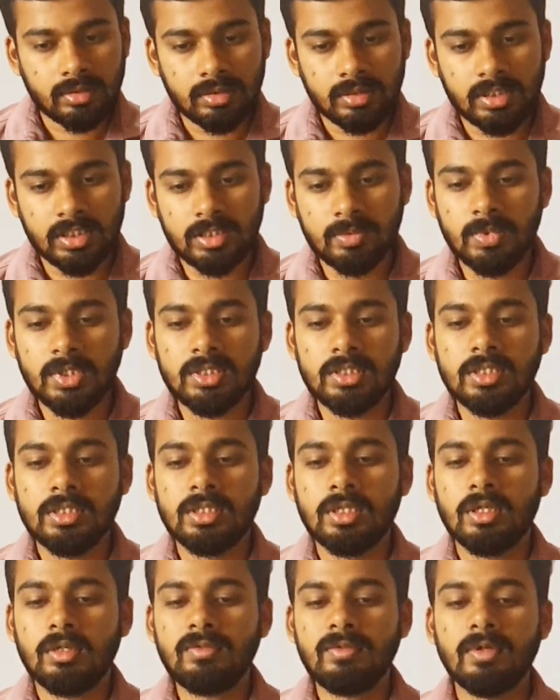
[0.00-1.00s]
this much is
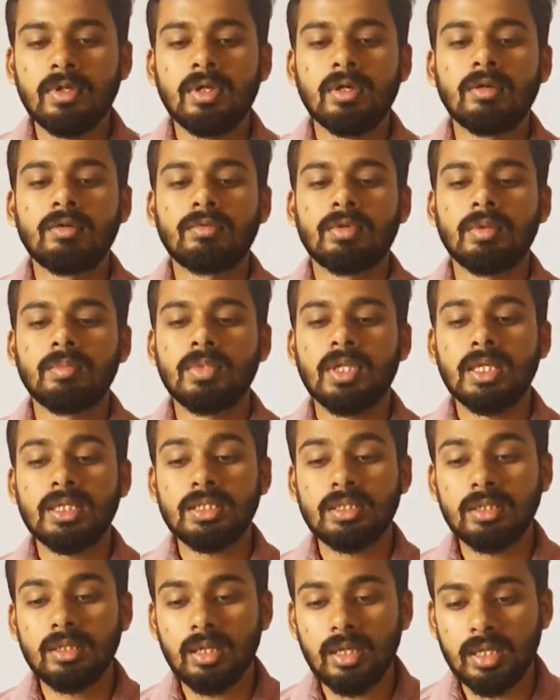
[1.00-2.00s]
enough. From
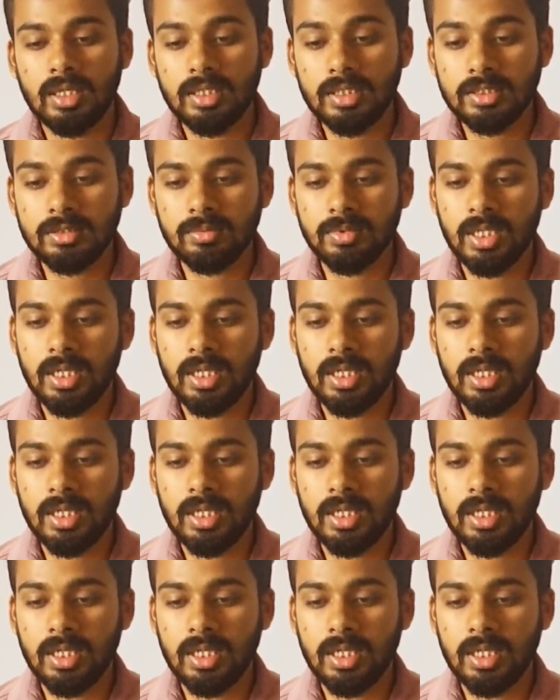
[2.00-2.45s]
next class